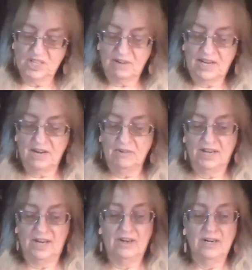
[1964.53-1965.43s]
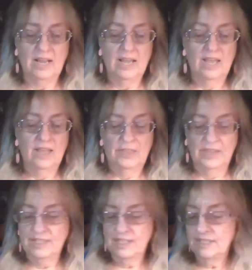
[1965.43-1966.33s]
I don't care.
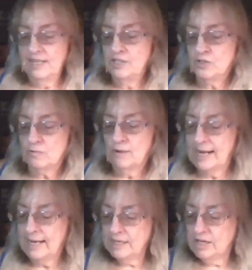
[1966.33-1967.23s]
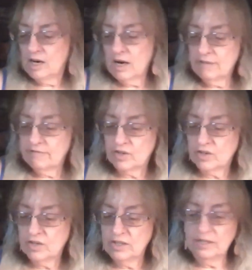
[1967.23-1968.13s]
This is a drain
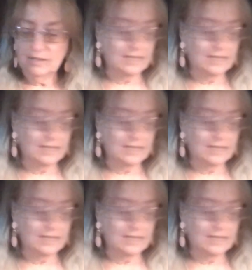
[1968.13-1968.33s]
cover